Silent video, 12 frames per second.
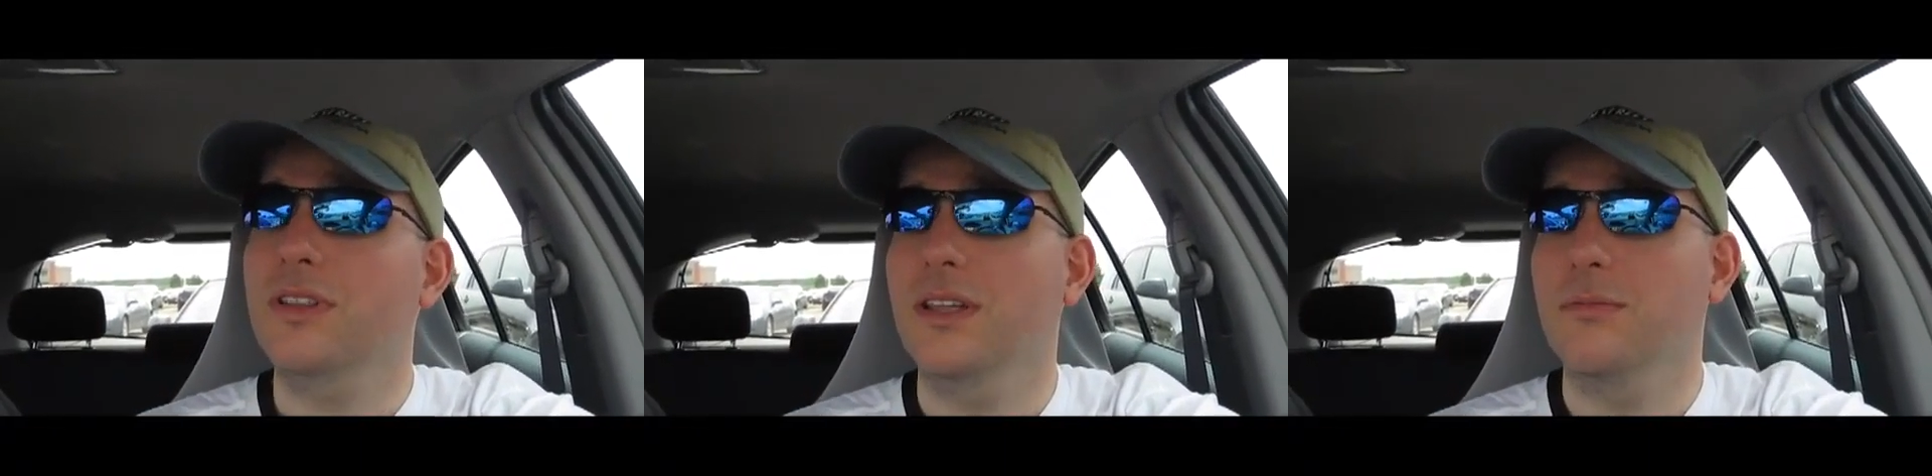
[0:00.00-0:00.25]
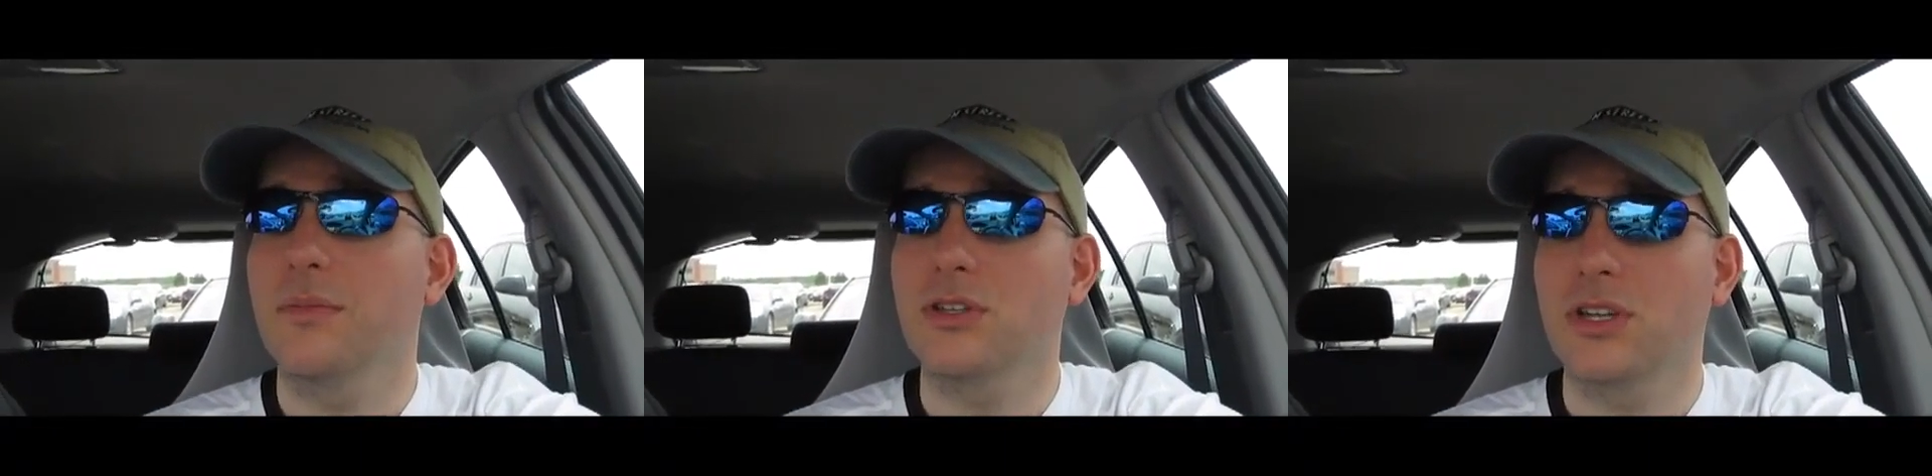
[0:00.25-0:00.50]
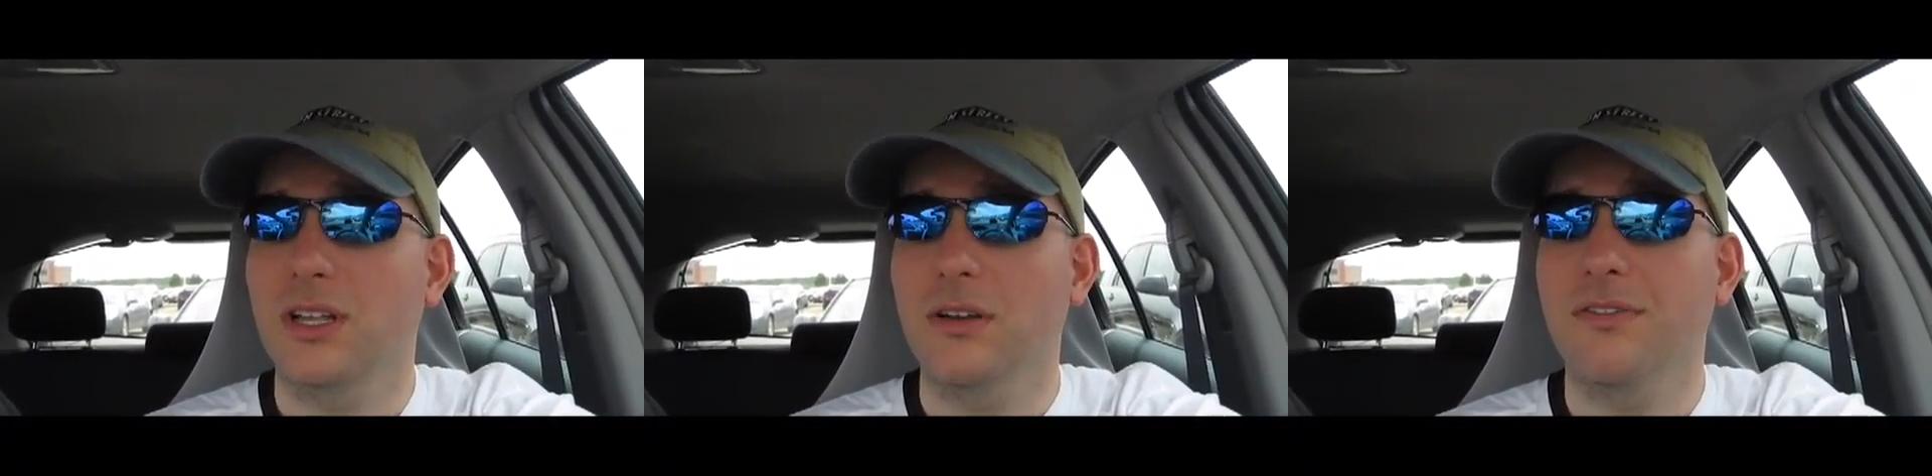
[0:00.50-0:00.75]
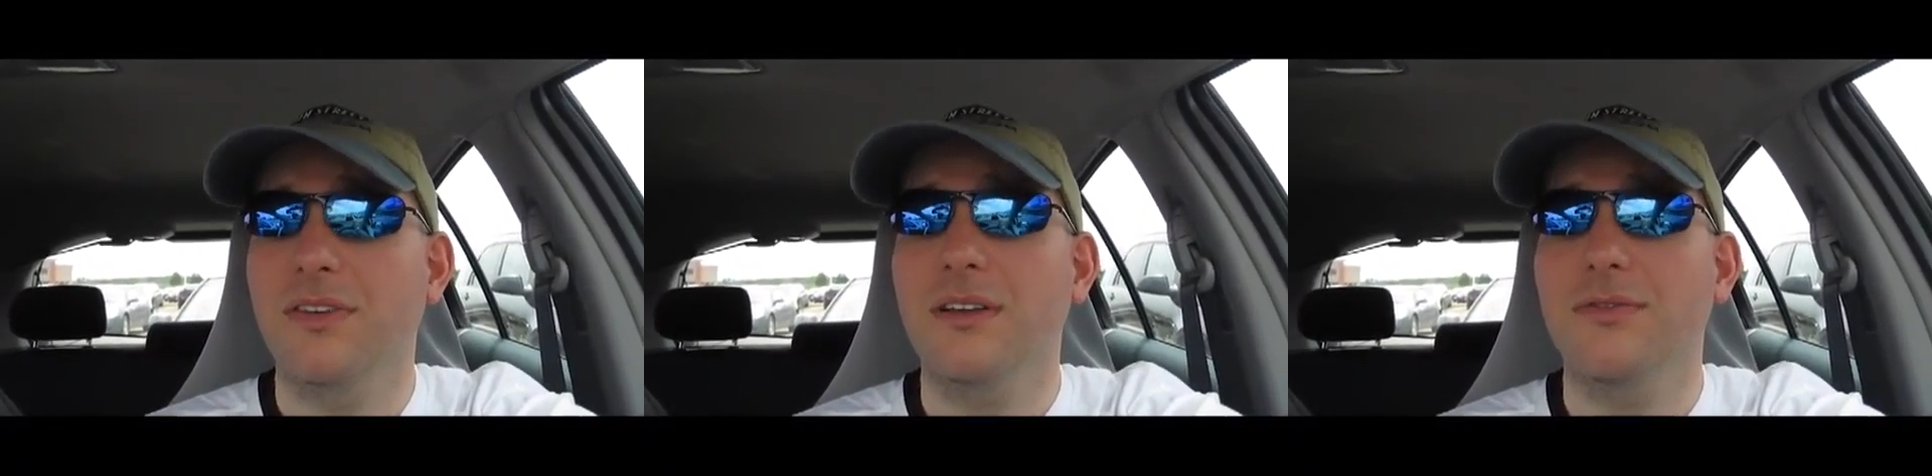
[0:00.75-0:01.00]
that Mitch
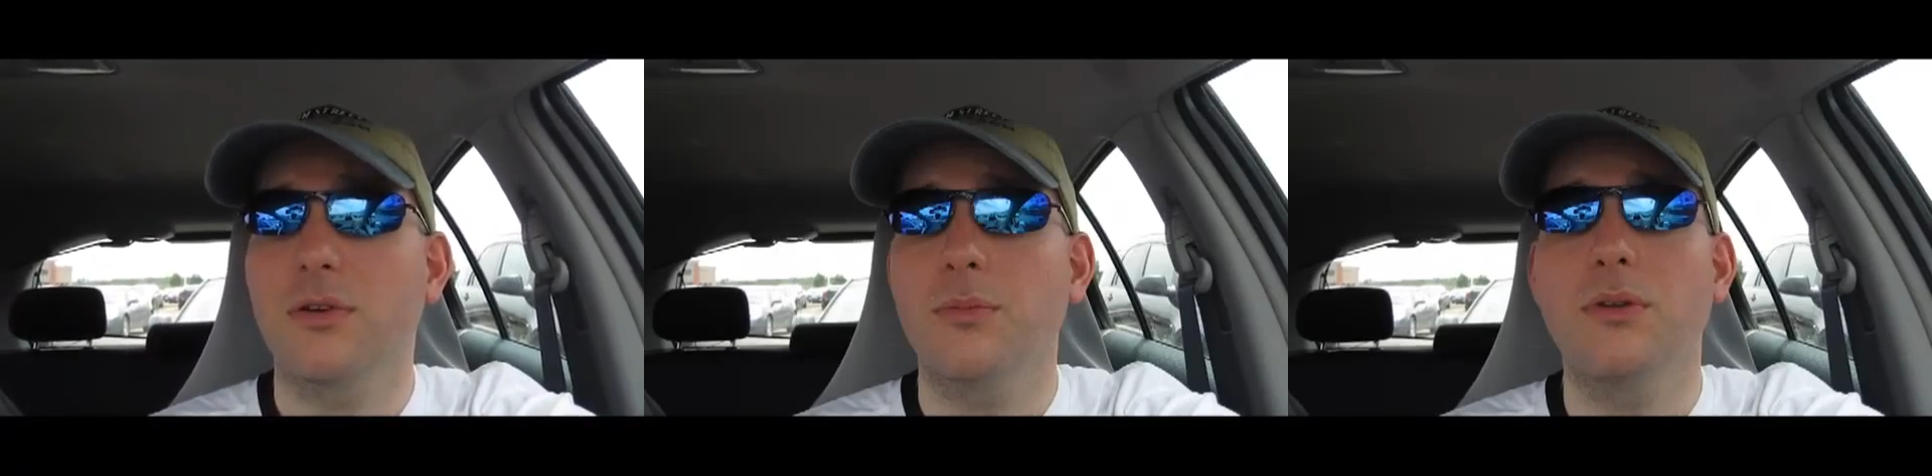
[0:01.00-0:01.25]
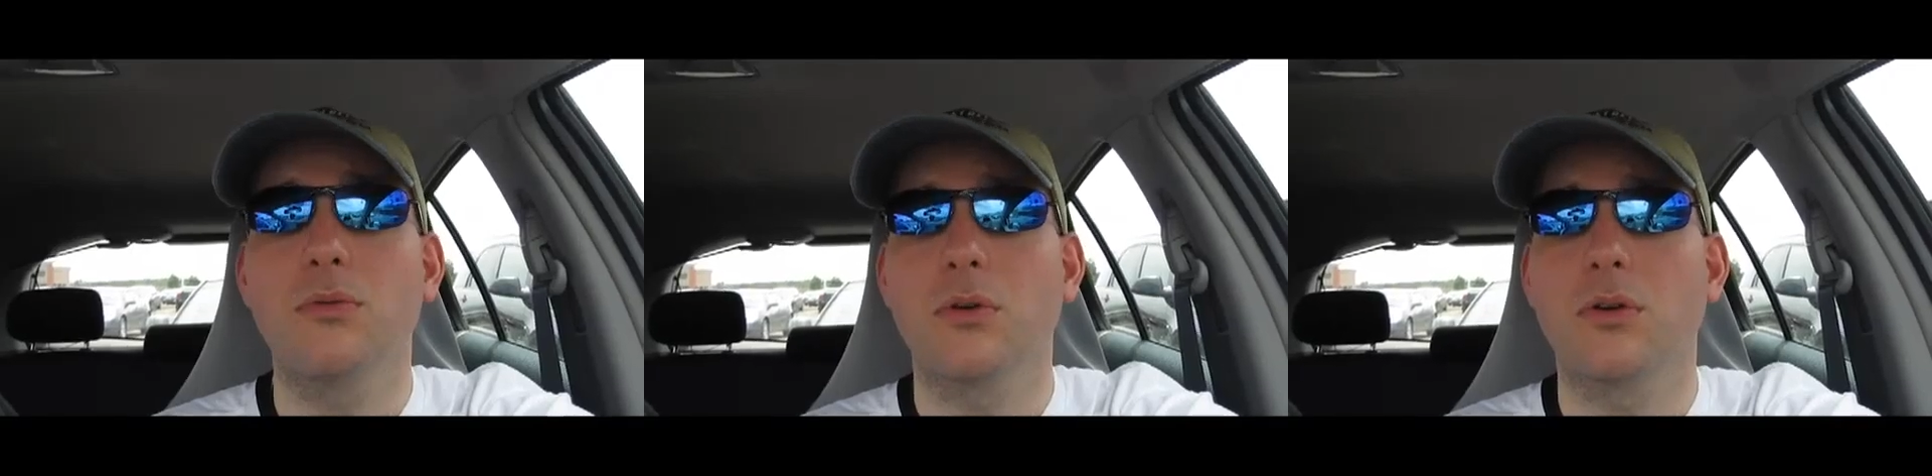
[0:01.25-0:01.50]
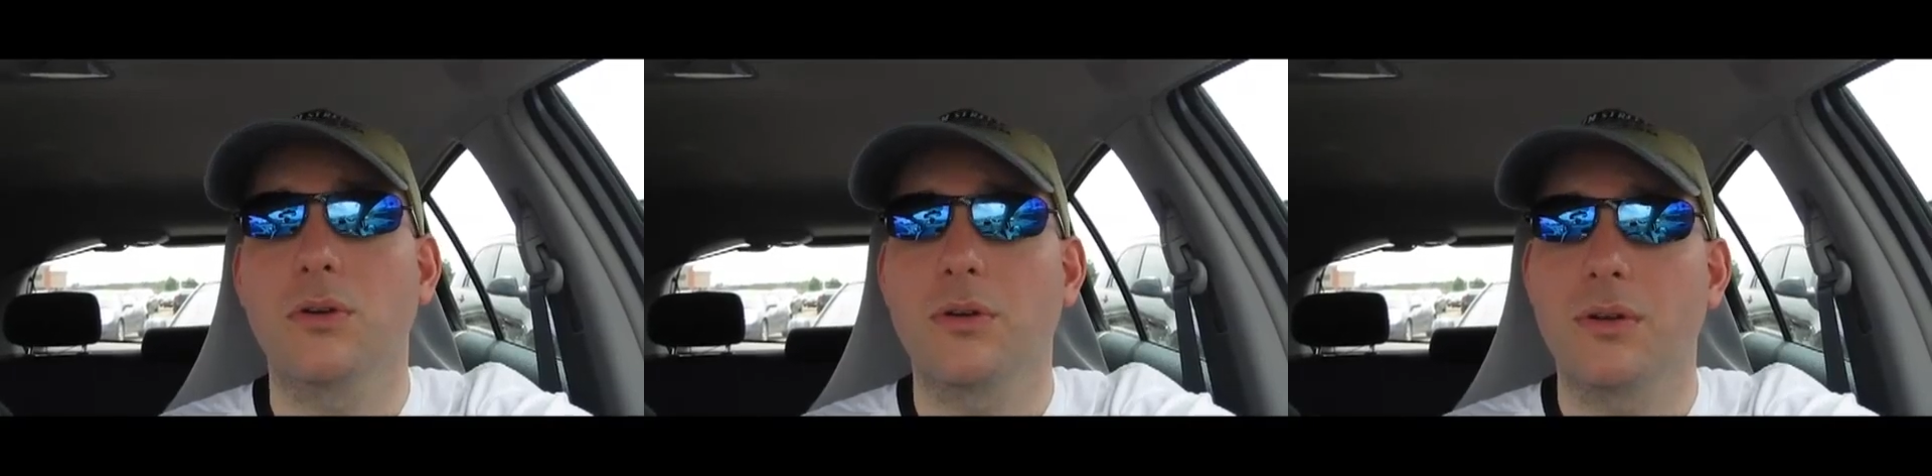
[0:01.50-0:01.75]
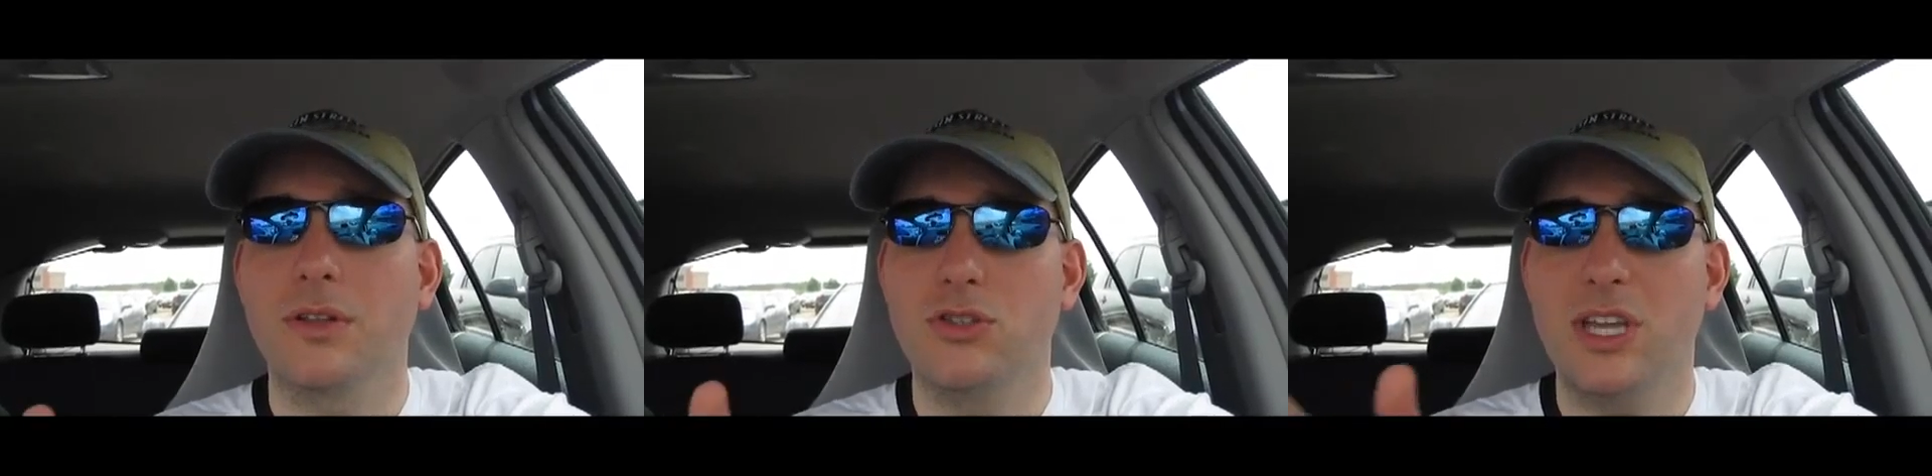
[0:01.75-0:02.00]
clarified for me,
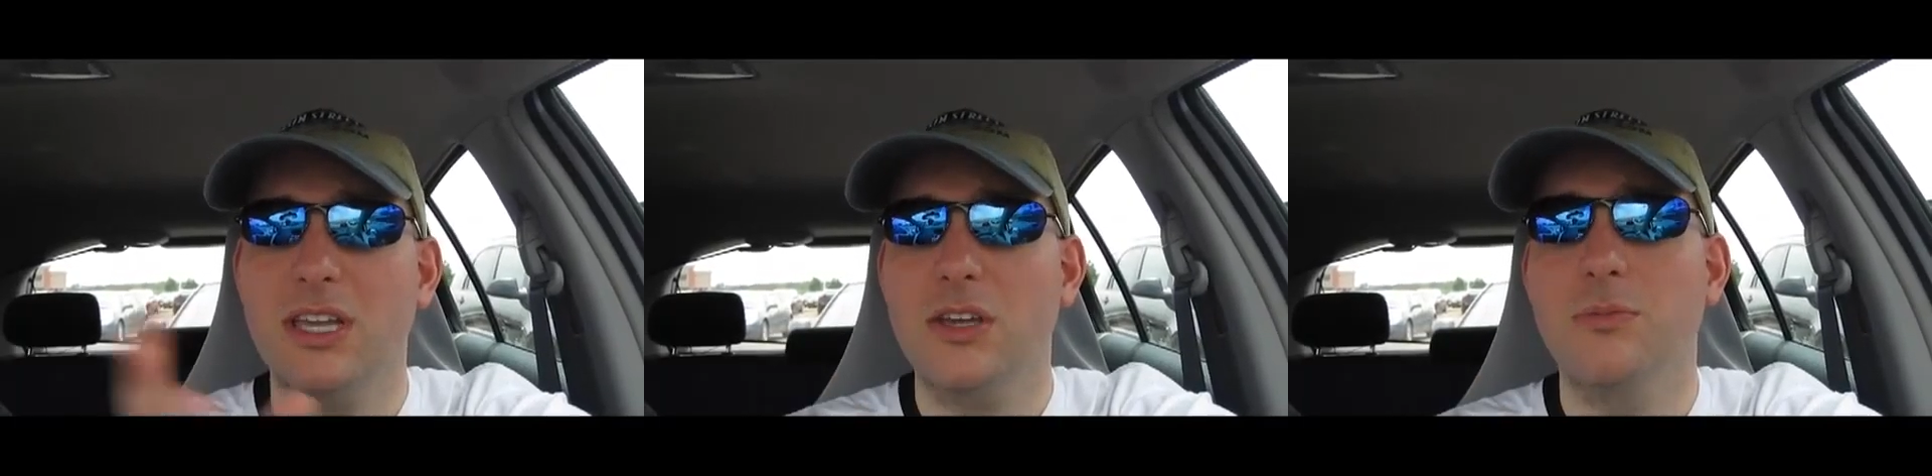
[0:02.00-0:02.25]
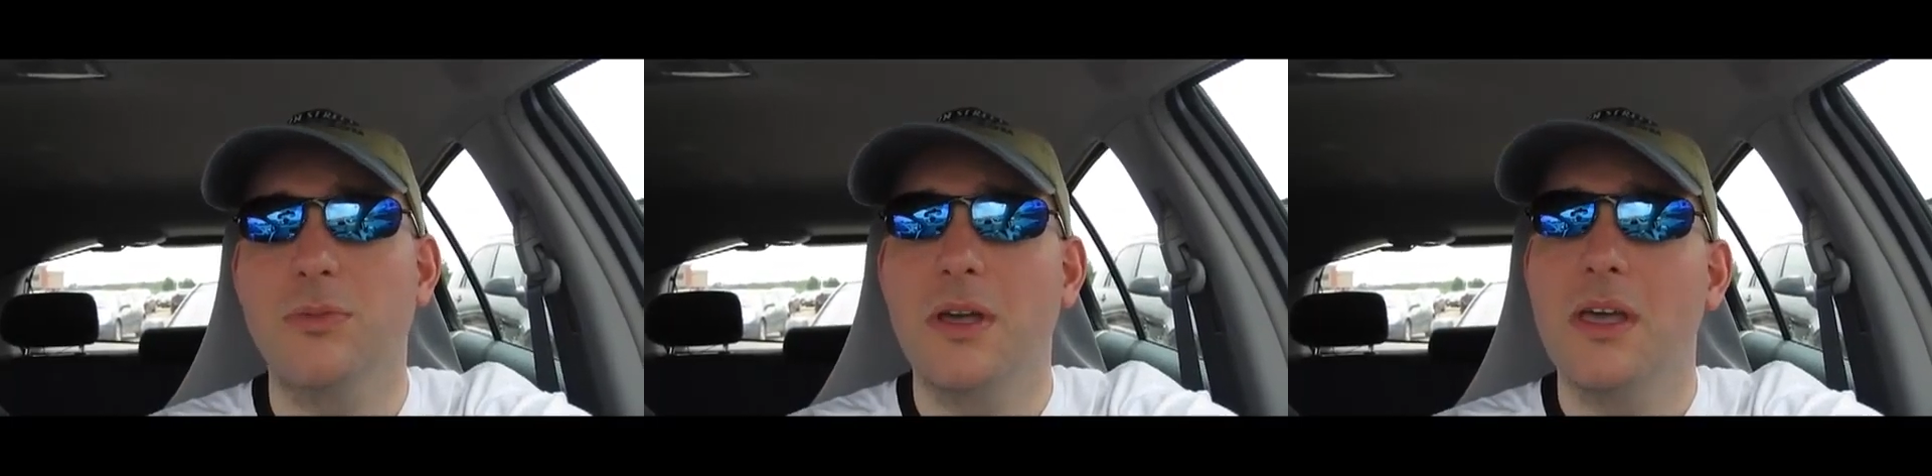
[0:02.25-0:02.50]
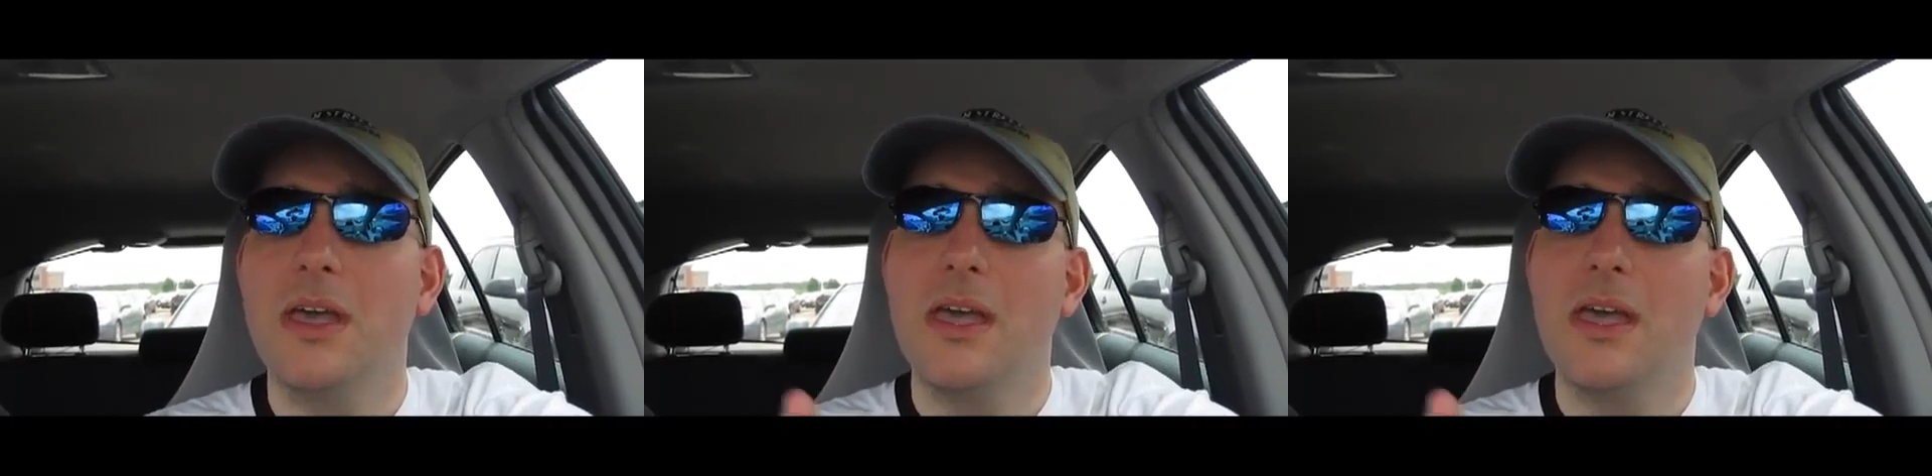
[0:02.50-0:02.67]
where Jacob